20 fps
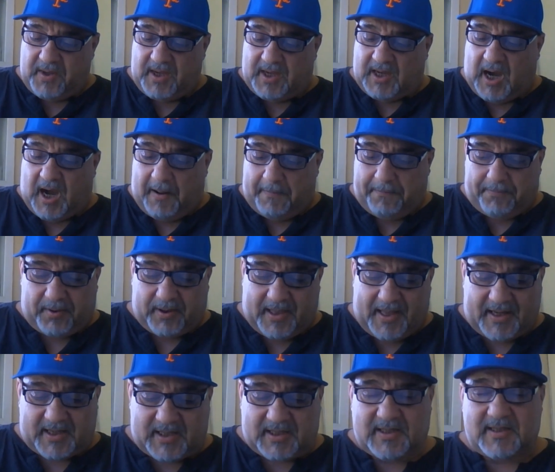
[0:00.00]

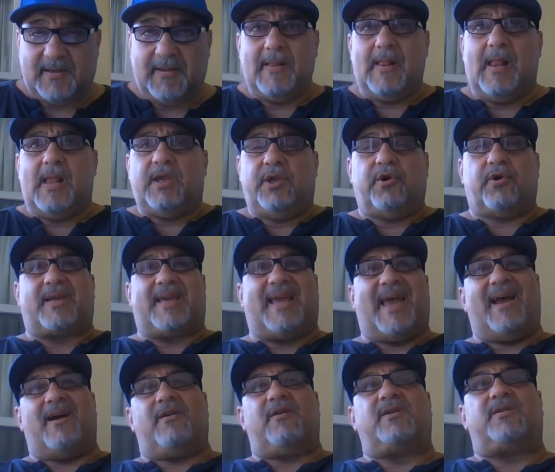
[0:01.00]
complex. Your
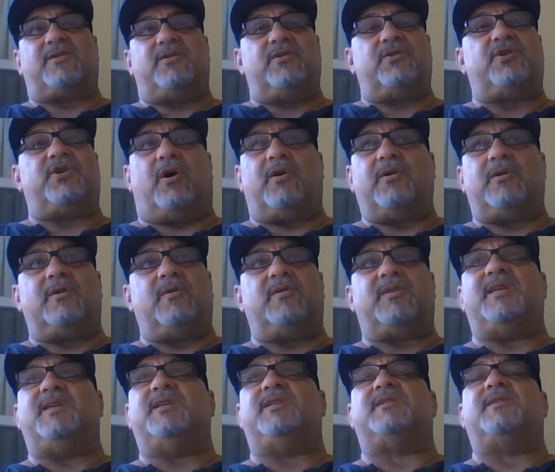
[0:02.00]
characters aren't
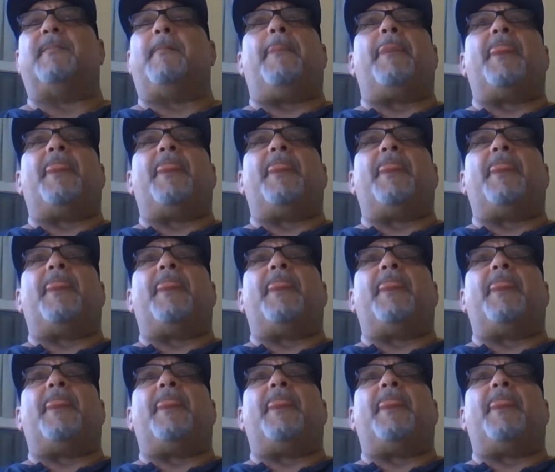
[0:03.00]
these